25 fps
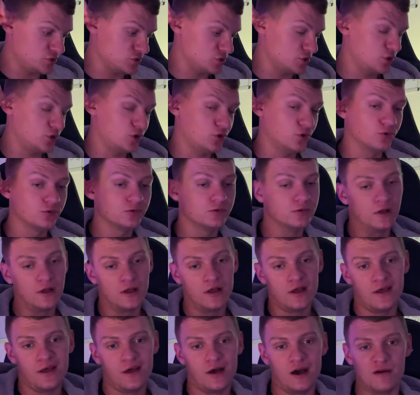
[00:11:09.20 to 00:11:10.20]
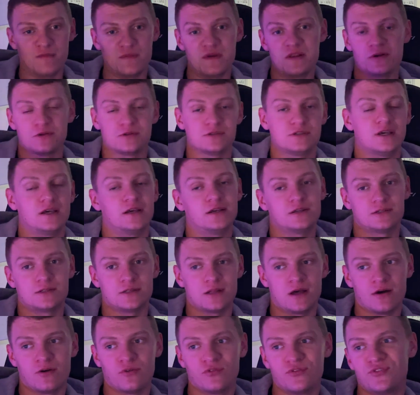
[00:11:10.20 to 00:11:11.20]
cool. I've been on tickers
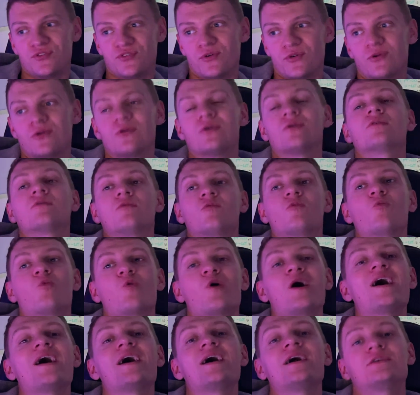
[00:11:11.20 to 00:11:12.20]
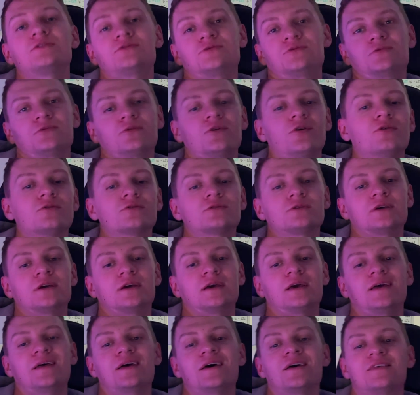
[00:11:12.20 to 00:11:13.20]
now for way too long to
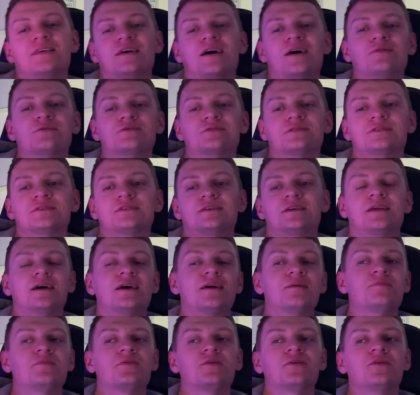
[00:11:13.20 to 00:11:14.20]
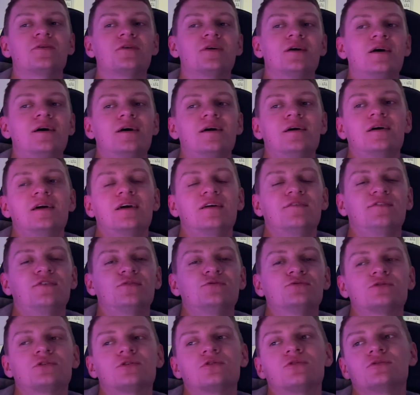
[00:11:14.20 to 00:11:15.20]
hit 1,000 today, but it
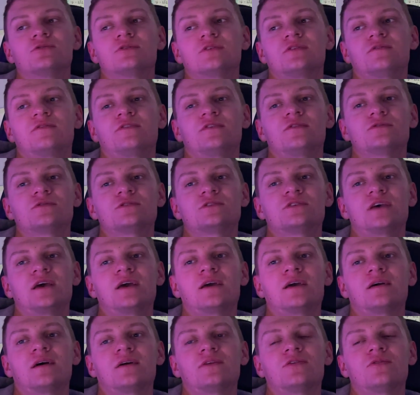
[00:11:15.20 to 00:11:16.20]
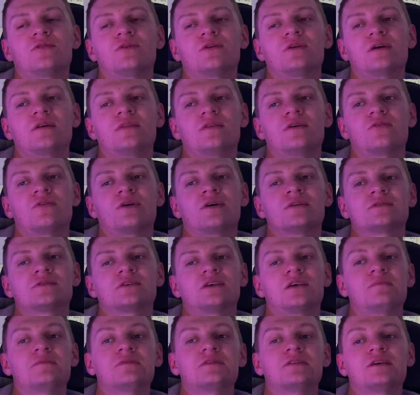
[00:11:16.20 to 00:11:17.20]
feels good. It feels sick. I know in the grand
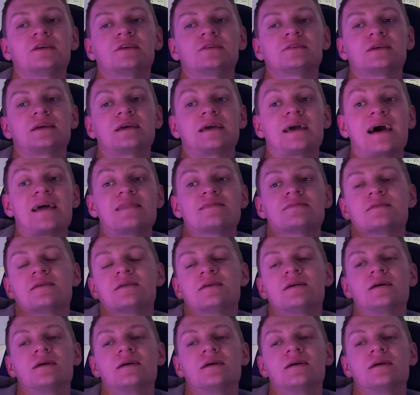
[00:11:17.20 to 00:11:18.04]
scheme of things, again,